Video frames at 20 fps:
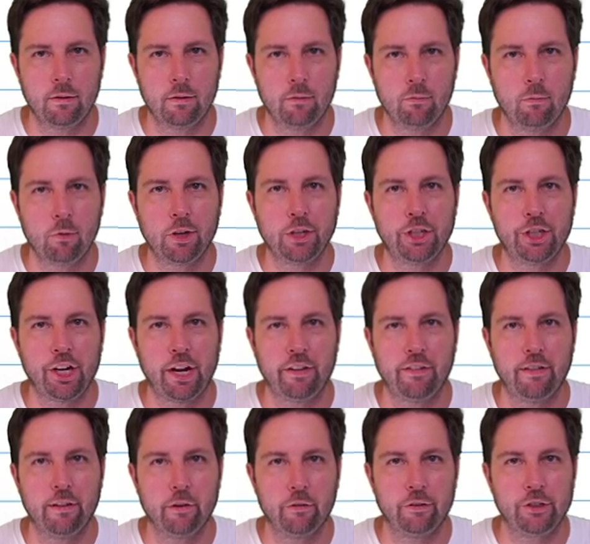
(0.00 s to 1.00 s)
one
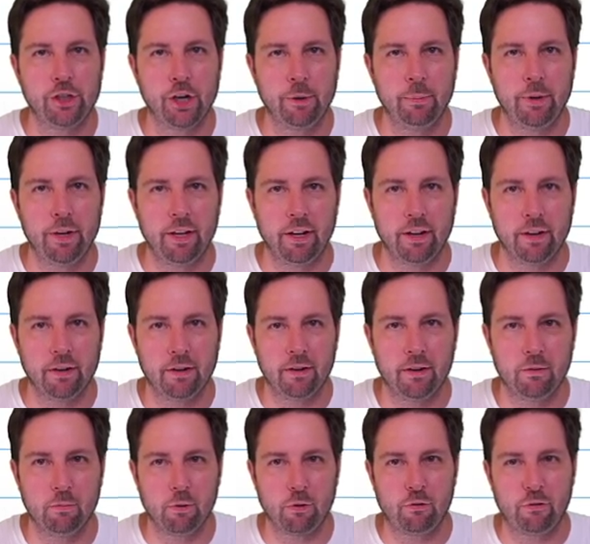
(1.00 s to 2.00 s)
chancellor of Germany
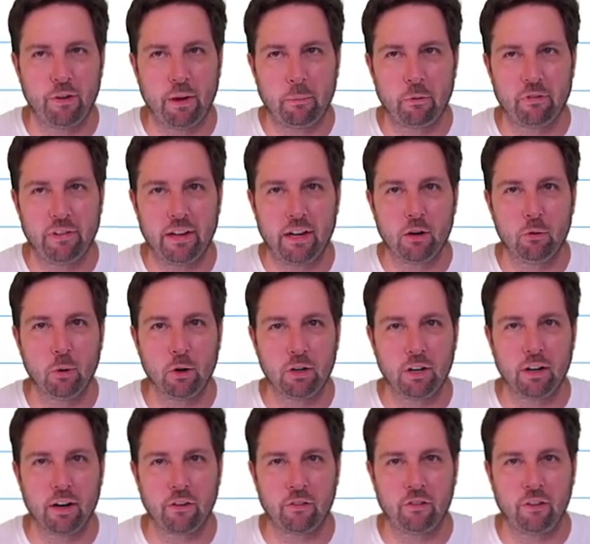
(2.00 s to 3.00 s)
was famously quoted
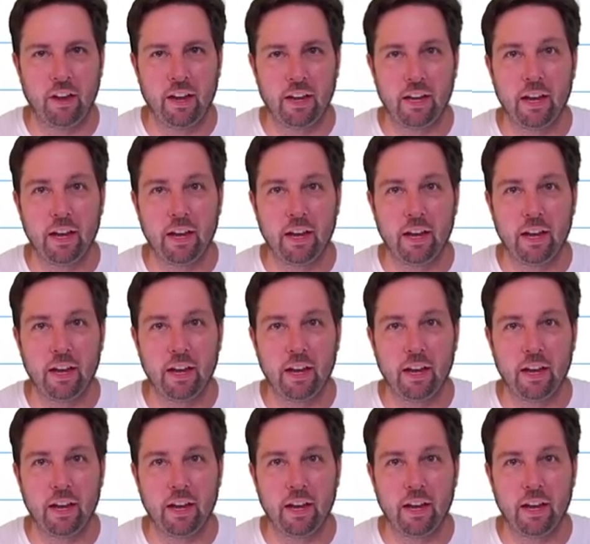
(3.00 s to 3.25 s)
as saying,